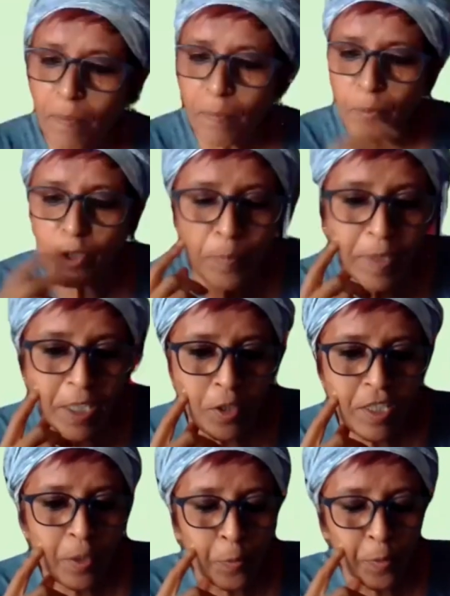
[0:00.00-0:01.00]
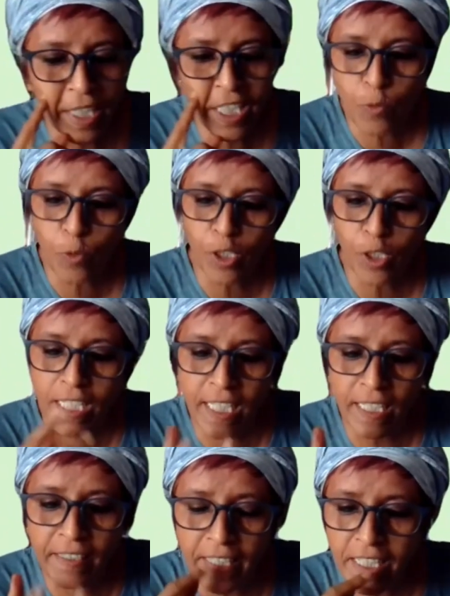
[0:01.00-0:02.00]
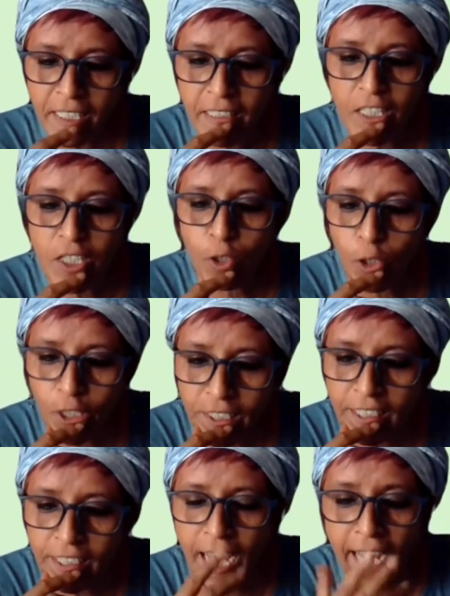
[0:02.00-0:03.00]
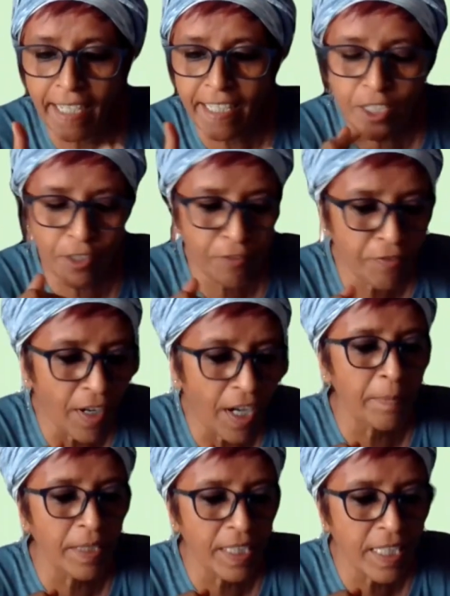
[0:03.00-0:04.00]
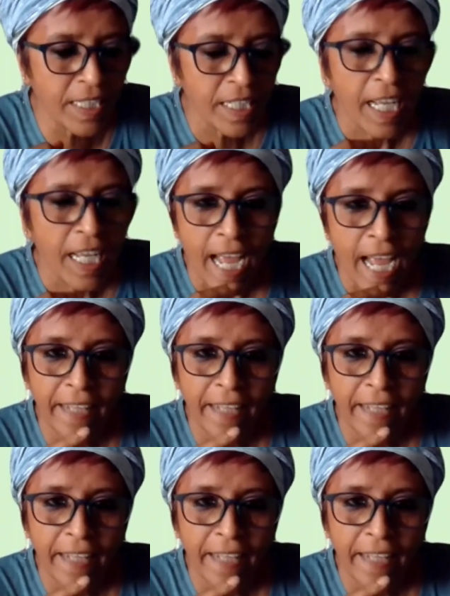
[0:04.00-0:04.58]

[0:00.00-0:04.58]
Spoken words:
well put, because the wastewater generation is not in the hands of farmers.